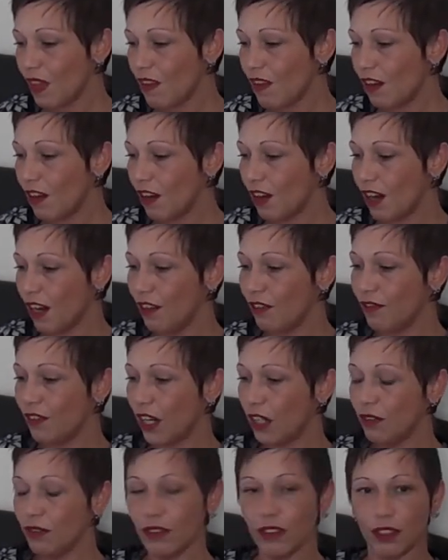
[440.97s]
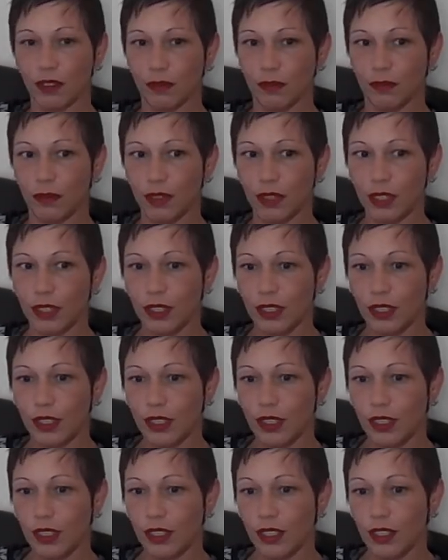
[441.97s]
I phoned them
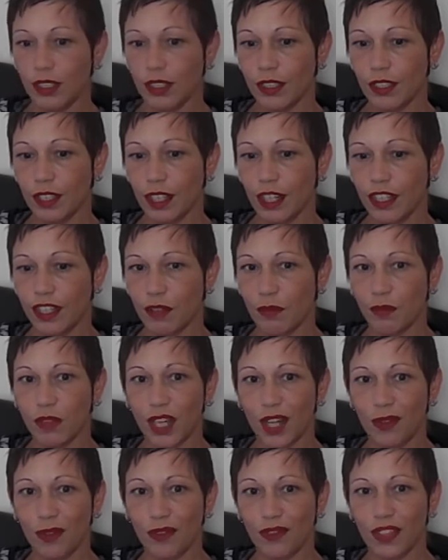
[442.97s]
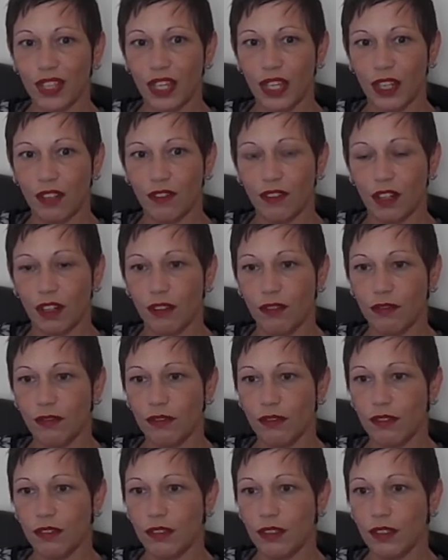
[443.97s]
to let them know of their error,
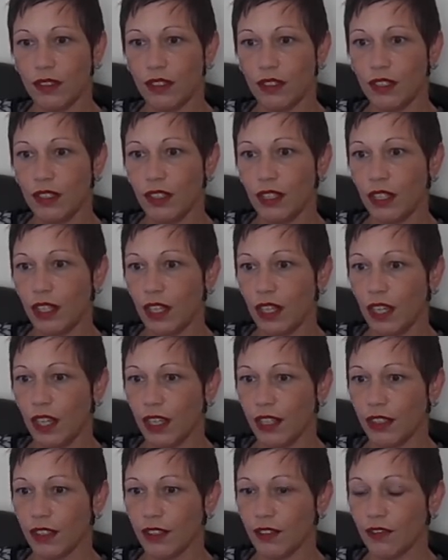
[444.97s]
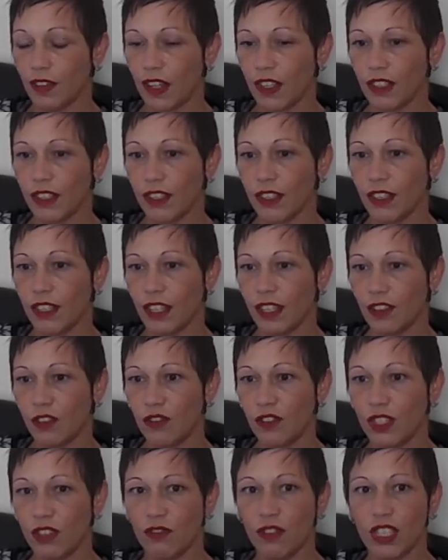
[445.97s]
and the fact that they'd
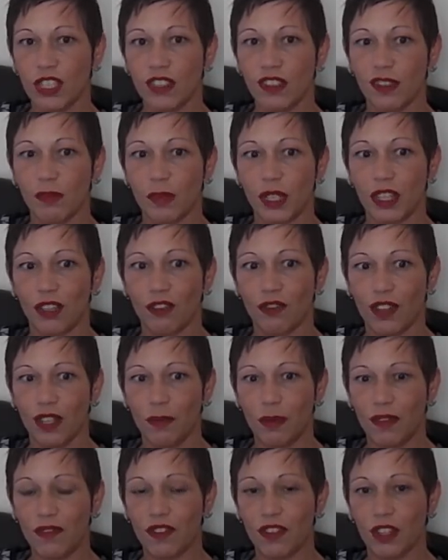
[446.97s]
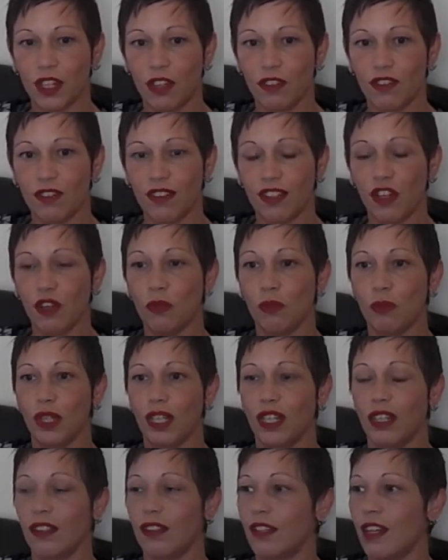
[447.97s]
already written to me 3 months ago to tell
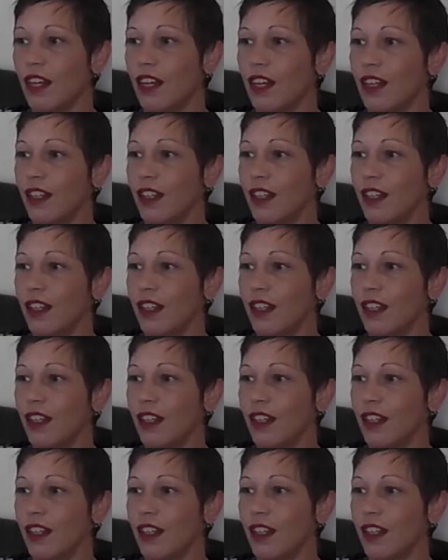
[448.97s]
me that